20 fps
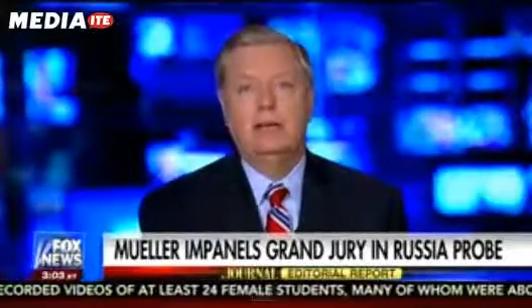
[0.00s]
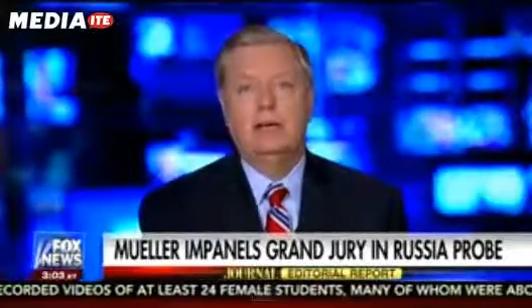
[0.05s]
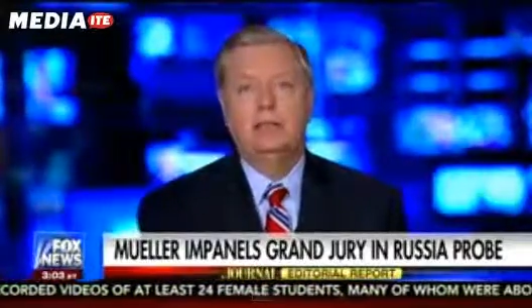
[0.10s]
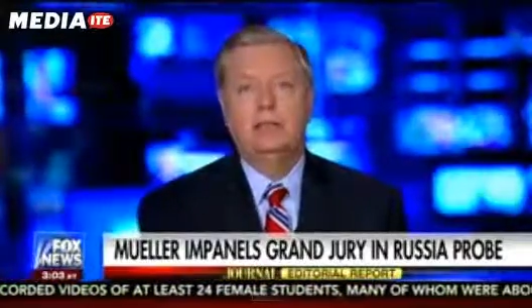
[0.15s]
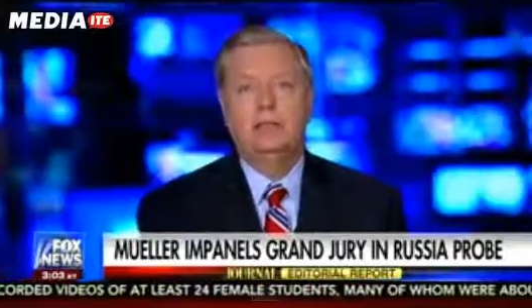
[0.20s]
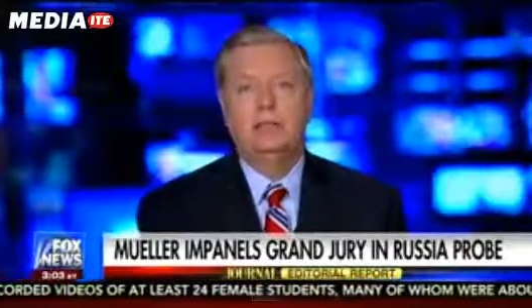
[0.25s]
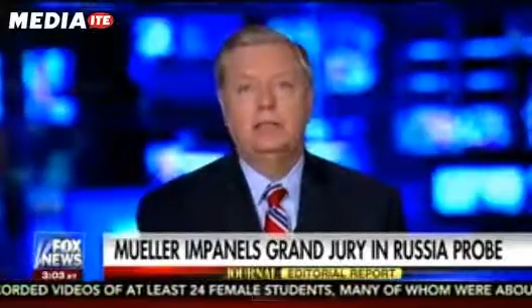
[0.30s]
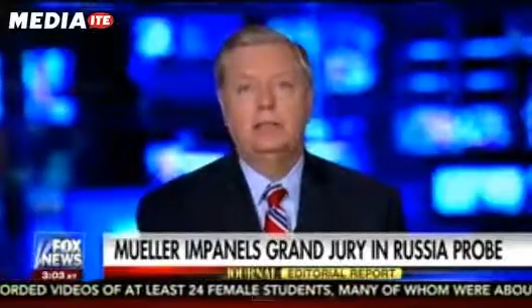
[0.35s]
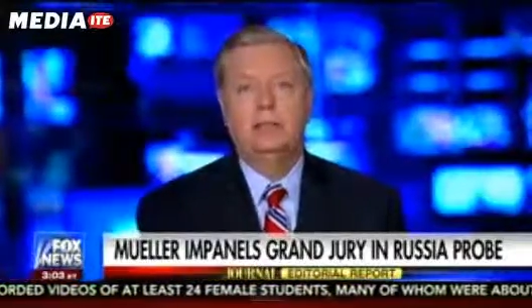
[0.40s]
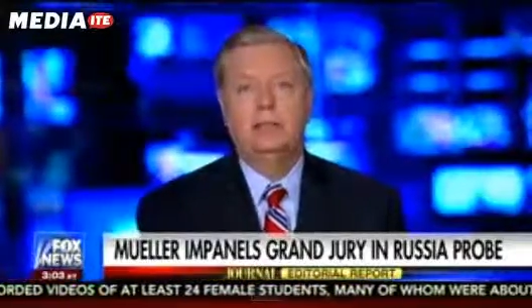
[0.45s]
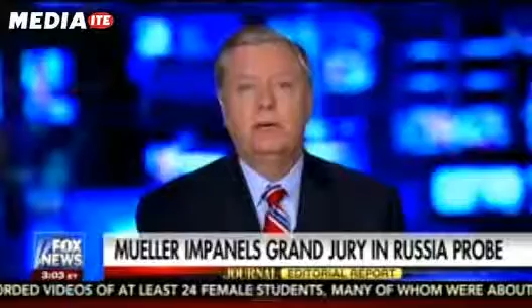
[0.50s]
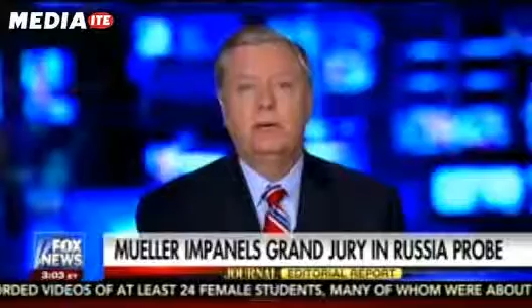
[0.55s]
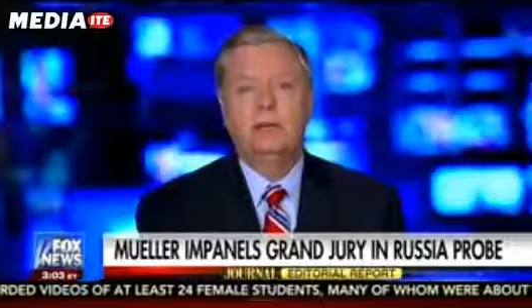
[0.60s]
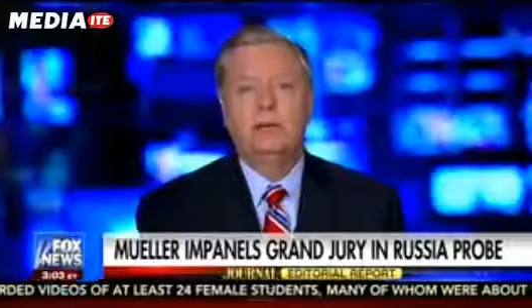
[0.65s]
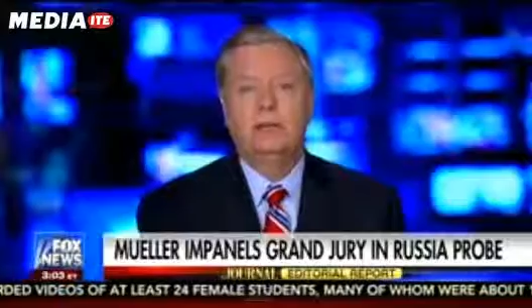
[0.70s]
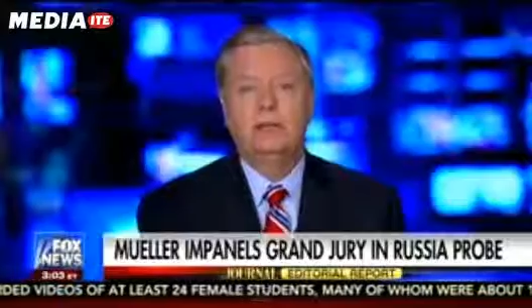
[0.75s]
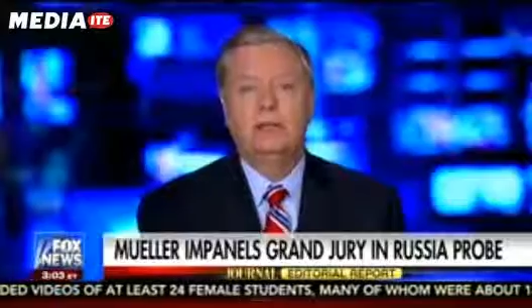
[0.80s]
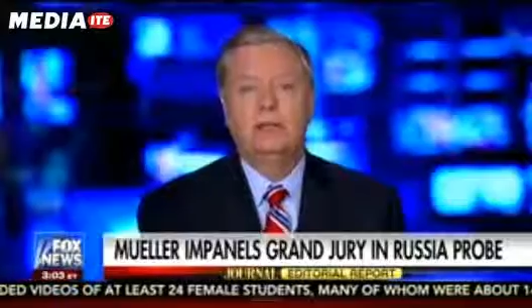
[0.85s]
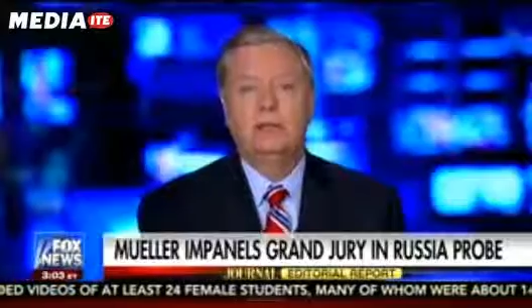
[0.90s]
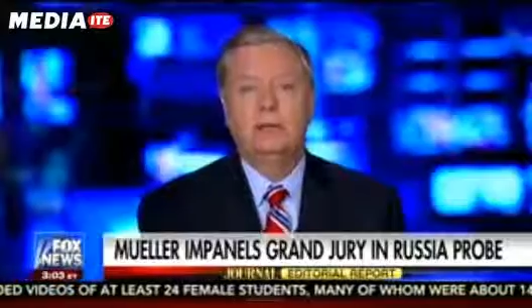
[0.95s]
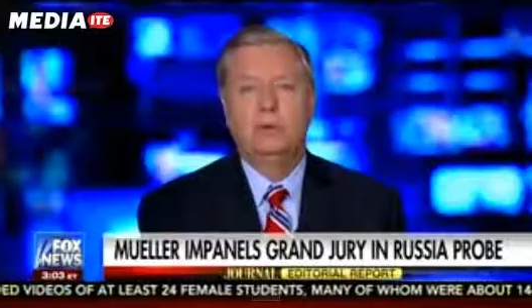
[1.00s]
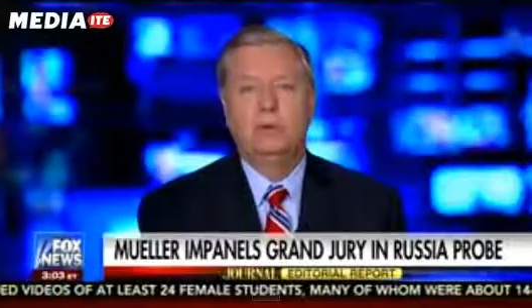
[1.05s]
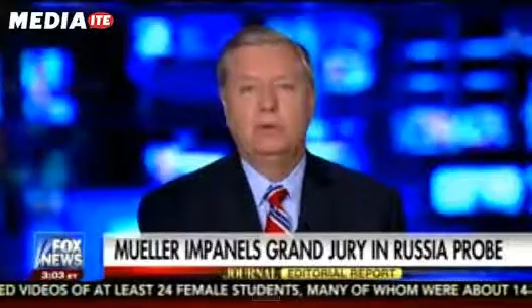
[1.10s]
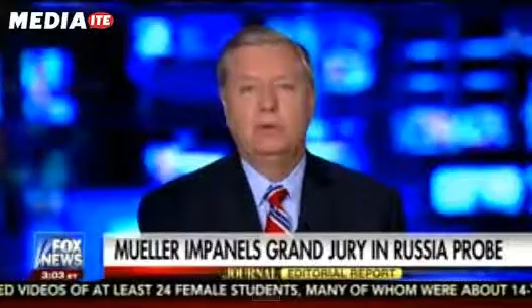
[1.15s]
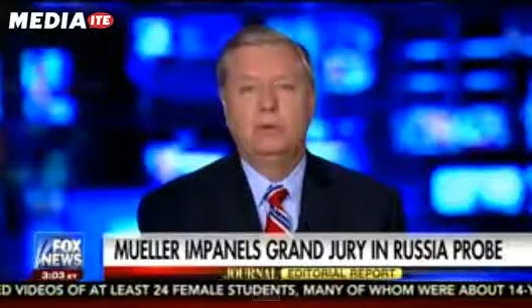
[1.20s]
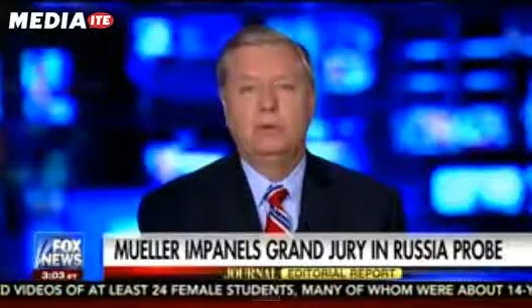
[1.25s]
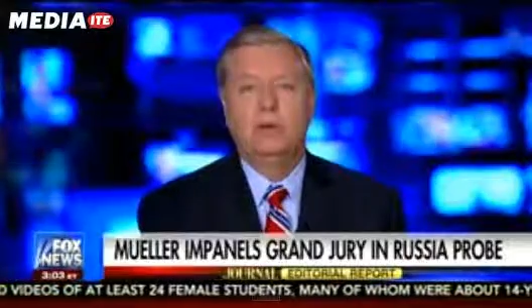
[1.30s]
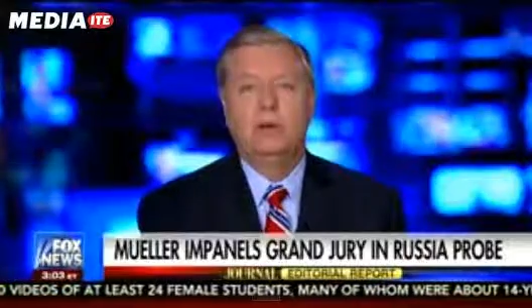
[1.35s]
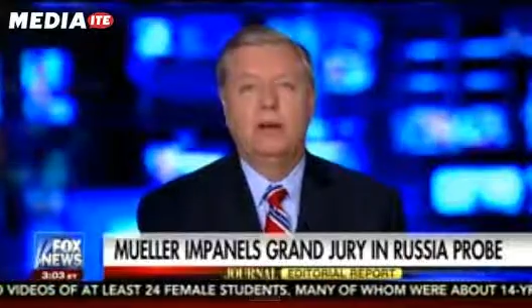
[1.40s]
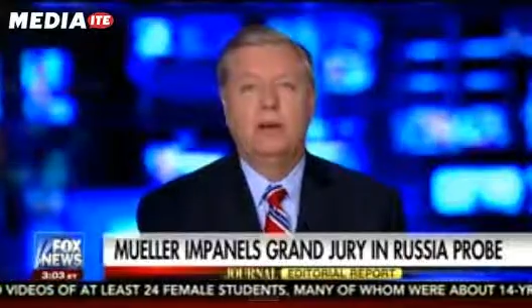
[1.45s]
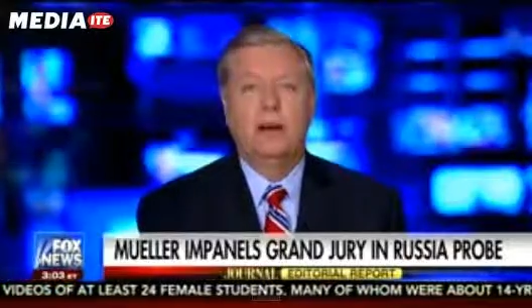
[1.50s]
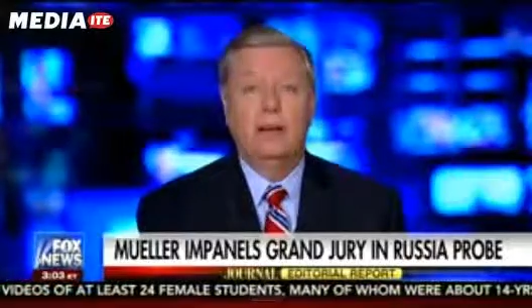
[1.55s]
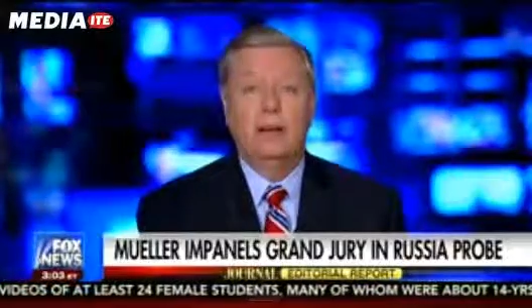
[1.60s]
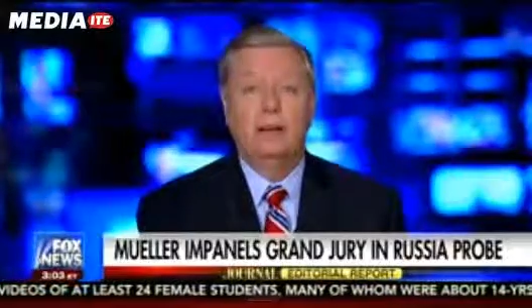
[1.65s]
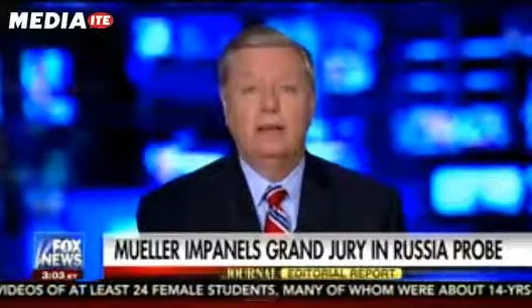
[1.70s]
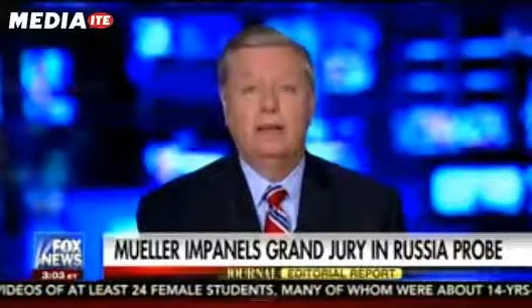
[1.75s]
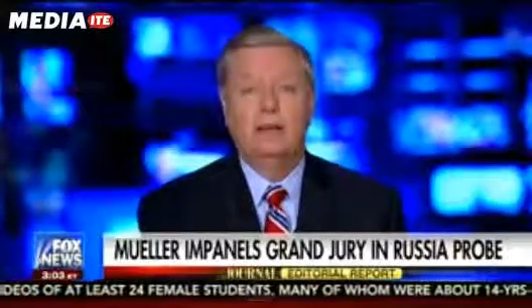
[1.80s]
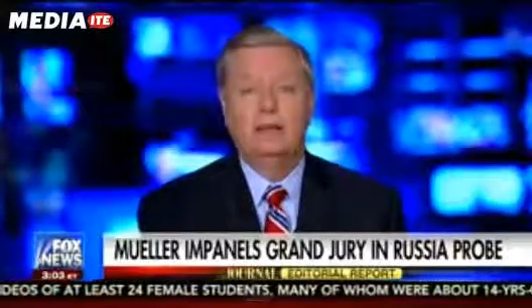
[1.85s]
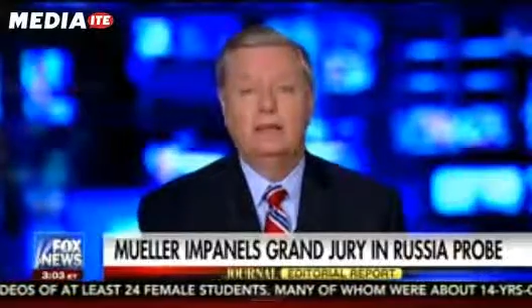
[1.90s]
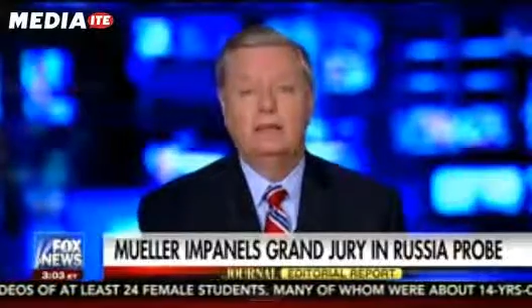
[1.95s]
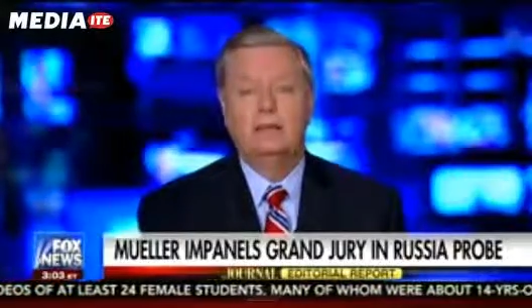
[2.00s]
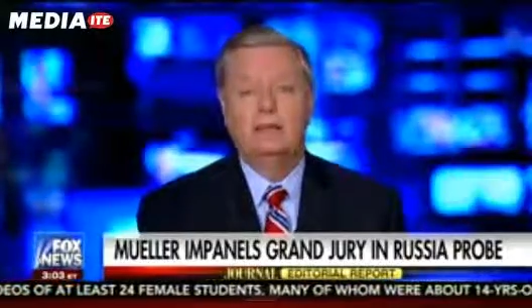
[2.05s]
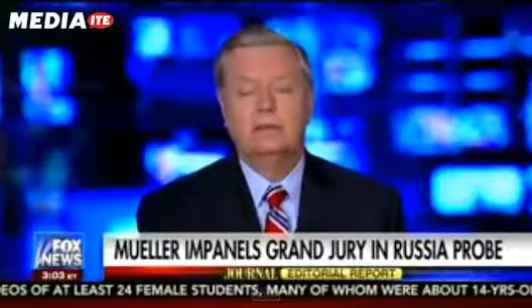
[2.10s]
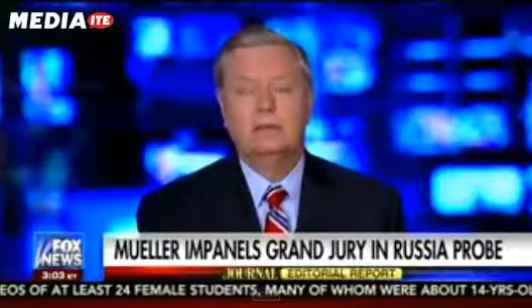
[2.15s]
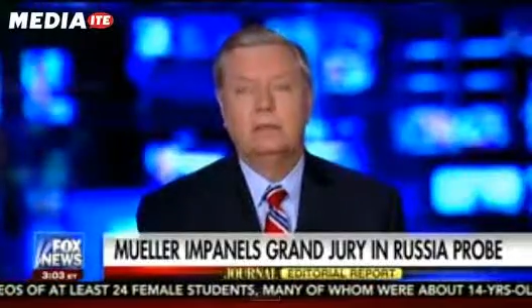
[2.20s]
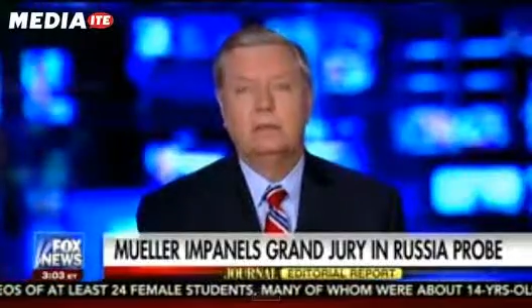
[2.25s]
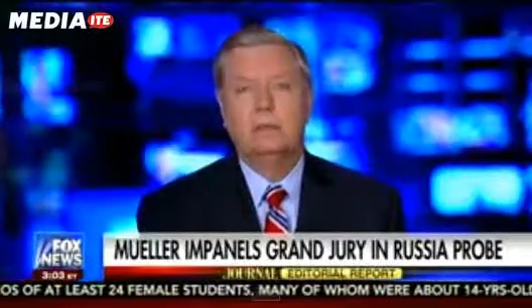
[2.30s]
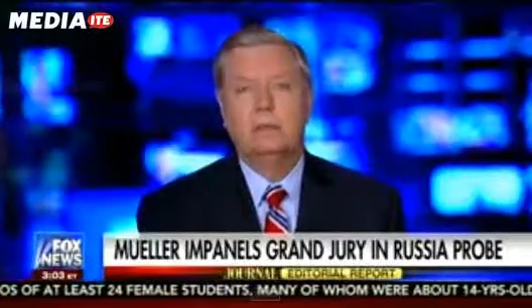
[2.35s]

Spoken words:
attitude about how to deal with Mueller, I think.